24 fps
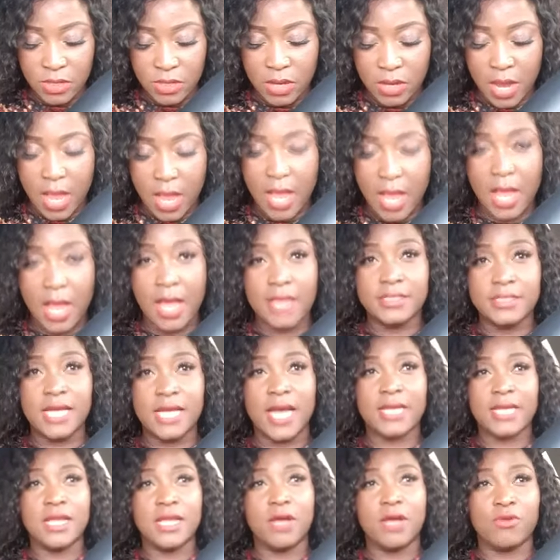Ah,
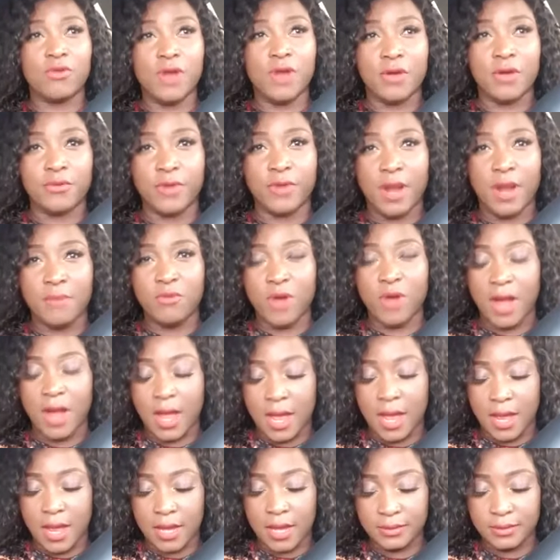Jay, you could a
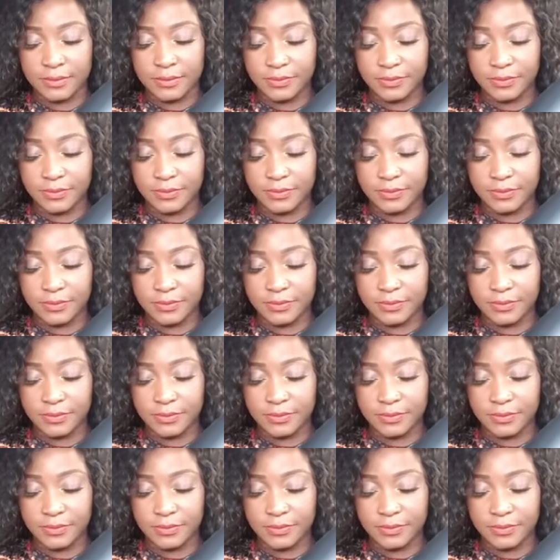cremoa.